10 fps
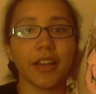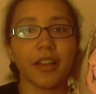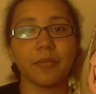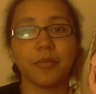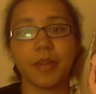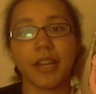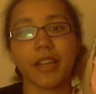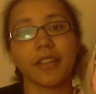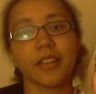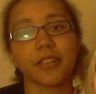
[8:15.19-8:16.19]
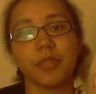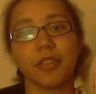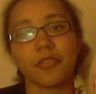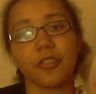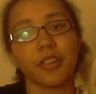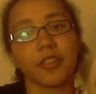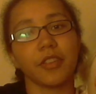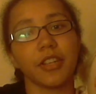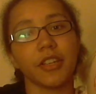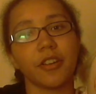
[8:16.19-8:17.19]
I'll be back next week for another
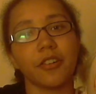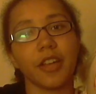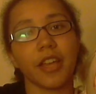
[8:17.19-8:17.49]
video,